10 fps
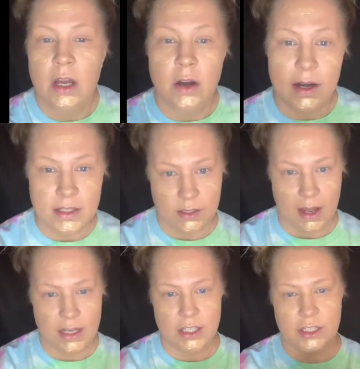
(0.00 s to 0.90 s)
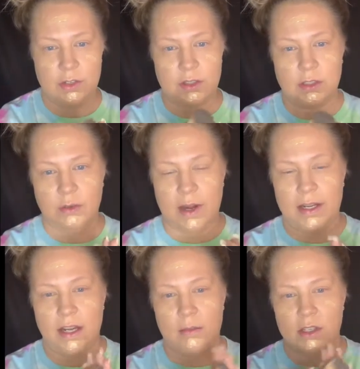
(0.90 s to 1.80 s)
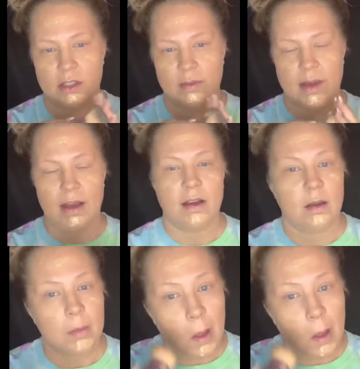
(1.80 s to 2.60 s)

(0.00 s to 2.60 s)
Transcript: All right, so I just used, right now I'm using my